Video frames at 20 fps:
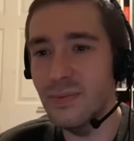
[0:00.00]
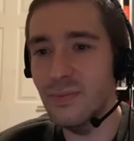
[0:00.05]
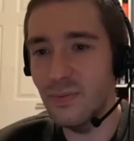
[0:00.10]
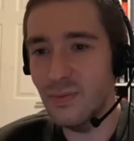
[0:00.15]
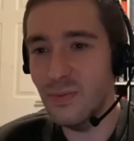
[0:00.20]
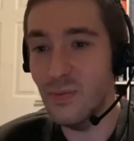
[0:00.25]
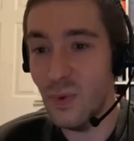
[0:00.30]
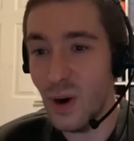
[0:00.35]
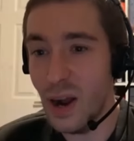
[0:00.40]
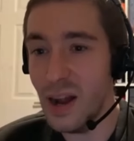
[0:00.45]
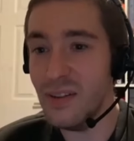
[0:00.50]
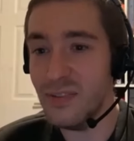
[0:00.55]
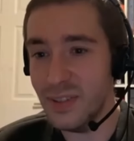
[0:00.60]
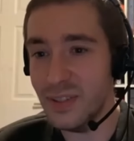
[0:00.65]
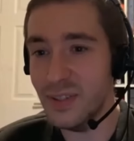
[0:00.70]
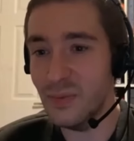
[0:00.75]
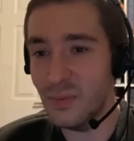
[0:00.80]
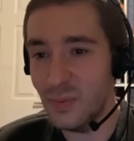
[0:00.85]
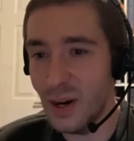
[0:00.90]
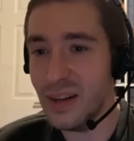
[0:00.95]
rather
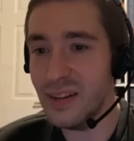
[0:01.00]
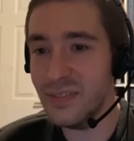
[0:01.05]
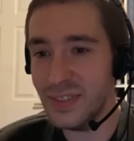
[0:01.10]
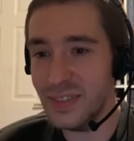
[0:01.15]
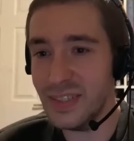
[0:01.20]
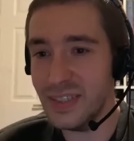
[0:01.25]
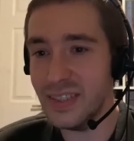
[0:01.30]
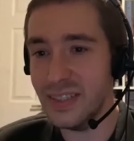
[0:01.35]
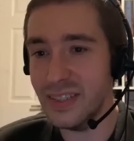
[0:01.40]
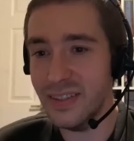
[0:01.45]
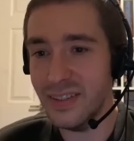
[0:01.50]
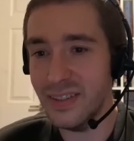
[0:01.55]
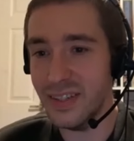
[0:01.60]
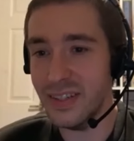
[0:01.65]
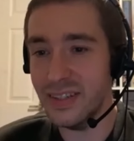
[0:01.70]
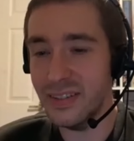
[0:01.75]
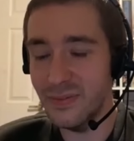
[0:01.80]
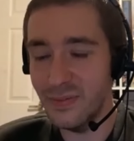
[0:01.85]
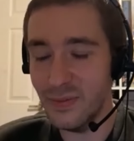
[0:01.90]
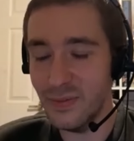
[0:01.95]
than
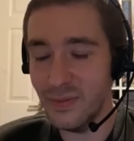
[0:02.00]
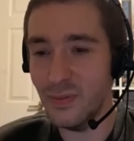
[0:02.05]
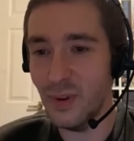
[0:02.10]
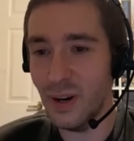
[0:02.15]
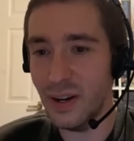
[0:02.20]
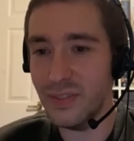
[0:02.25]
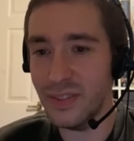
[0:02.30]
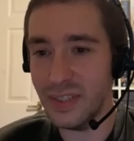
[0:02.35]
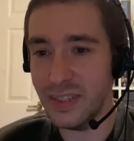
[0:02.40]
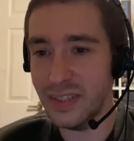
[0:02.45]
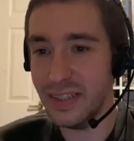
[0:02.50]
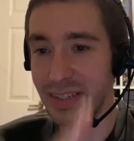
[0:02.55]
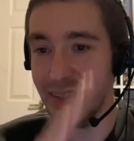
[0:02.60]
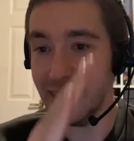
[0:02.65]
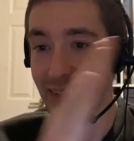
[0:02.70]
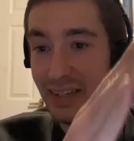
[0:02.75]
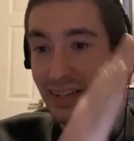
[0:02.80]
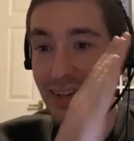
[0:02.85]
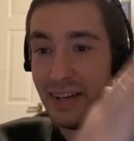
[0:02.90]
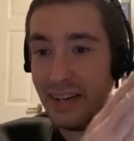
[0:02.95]

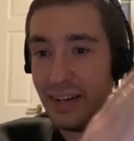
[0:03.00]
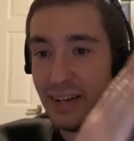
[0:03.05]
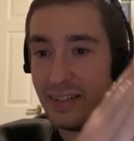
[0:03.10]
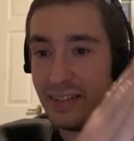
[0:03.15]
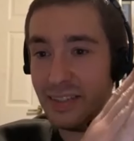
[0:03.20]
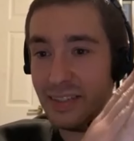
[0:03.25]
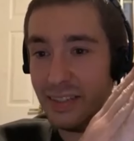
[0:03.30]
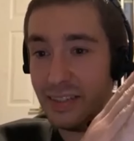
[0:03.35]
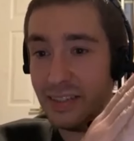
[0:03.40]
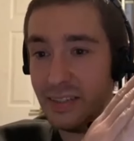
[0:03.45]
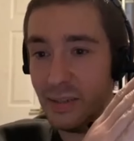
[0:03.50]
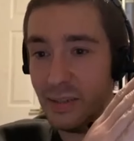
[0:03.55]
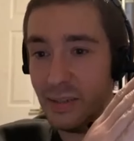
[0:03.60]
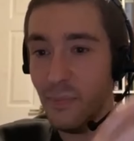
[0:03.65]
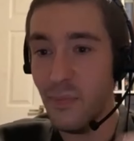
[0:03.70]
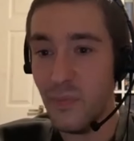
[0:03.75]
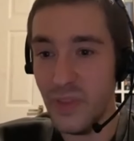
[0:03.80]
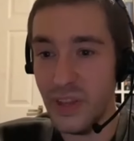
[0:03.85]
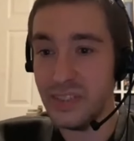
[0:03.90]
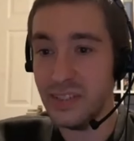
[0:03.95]
this linear
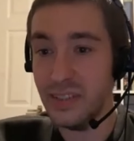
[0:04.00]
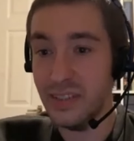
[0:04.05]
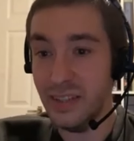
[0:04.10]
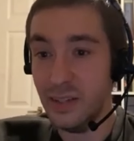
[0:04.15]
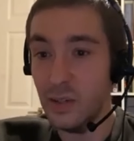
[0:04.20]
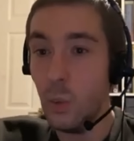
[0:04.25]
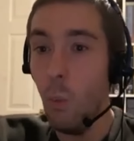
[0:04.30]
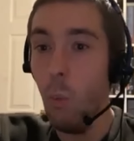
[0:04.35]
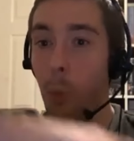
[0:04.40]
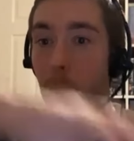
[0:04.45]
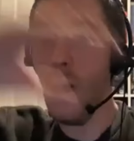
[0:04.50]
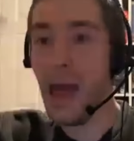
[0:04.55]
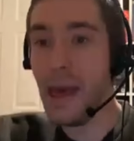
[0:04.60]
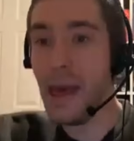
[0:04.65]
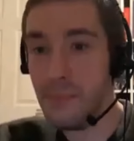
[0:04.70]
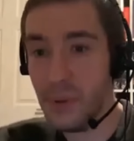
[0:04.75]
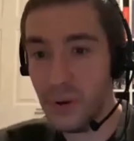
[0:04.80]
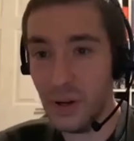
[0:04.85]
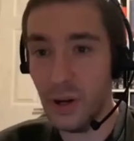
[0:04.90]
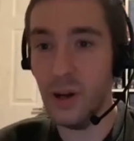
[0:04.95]
system, this
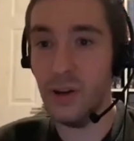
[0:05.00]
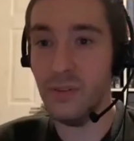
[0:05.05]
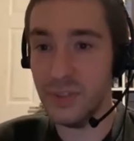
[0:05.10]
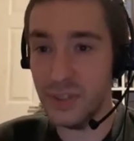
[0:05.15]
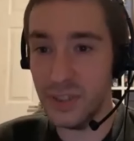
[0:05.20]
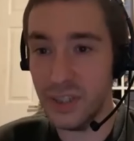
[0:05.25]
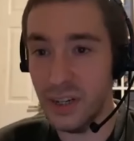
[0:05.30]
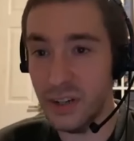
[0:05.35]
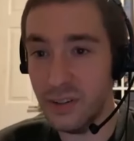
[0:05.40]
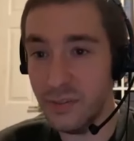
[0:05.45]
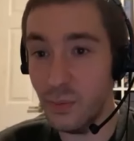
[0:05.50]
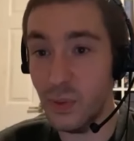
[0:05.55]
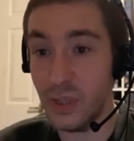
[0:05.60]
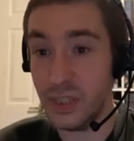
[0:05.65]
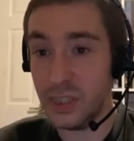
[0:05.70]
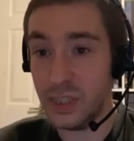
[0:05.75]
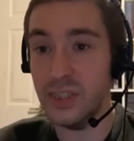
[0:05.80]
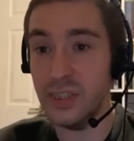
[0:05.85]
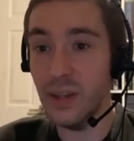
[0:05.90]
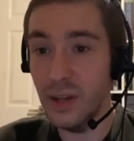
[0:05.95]
web of stuff,
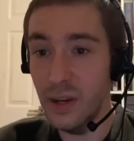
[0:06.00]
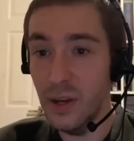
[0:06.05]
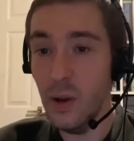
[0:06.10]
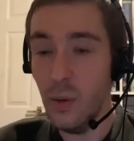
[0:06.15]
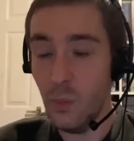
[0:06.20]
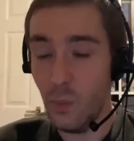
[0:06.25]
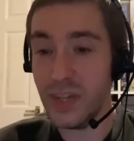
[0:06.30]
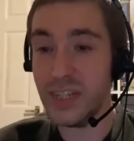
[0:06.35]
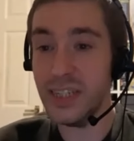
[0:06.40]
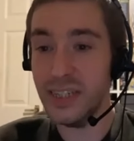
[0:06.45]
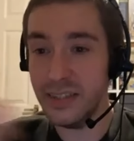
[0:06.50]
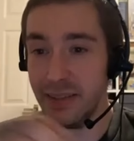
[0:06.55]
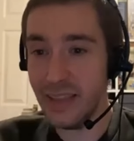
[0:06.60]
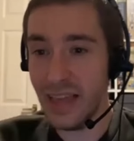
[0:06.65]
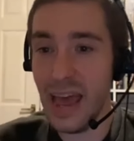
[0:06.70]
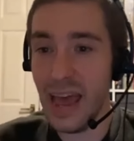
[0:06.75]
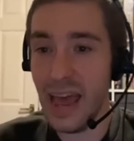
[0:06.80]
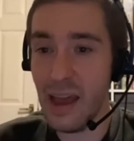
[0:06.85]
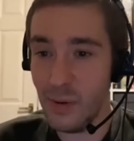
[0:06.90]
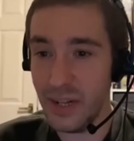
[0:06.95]
which is
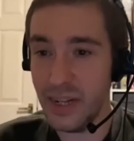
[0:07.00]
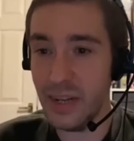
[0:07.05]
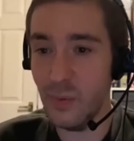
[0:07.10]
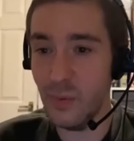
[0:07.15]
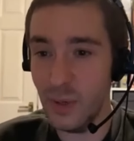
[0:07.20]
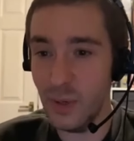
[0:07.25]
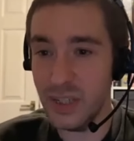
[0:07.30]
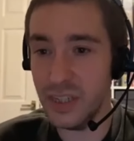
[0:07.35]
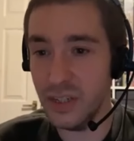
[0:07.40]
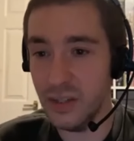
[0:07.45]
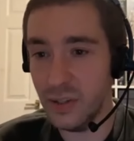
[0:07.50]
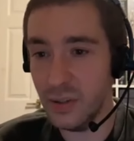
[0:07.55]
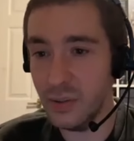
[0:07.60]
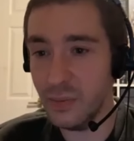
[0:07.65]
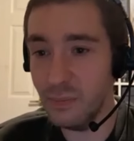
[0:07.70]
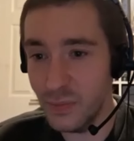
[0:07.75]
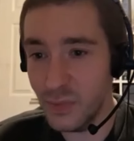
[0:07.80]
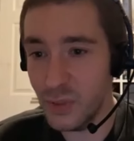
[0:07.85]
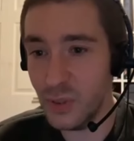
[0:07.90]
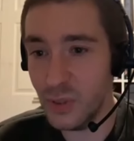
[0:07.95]
there in the original
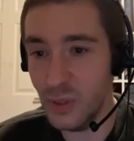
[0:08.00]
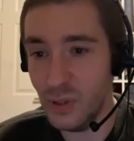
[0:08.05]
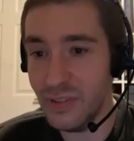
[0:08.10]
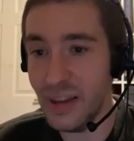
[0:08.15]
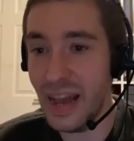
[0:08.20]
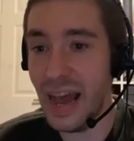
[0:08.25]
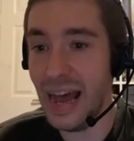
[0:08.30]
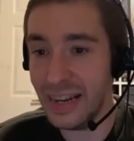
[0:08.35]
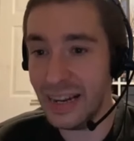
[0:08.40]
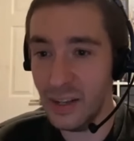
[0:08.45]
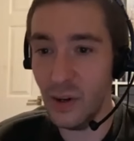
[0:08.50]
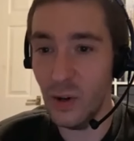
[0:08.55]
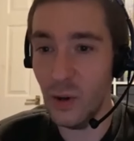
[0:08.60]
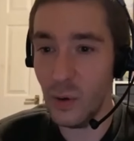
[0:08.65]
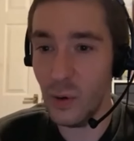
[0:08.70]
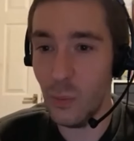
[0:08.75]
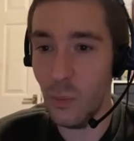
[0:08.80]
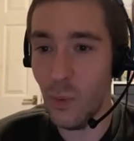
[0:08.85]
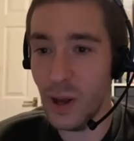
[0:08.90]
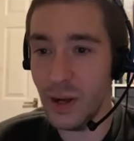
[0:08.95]
sort of
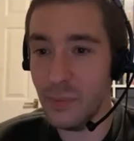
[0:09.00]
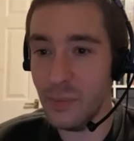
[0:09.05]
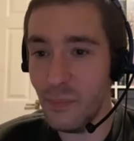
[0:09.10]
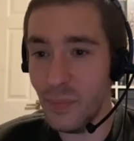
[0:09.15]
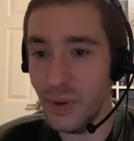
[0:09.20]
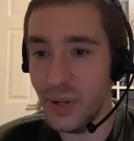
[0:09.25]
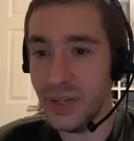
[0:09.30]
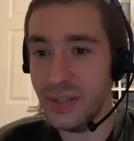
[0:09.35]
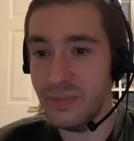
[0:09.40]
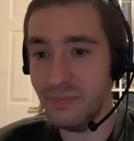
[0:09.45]
analog one, but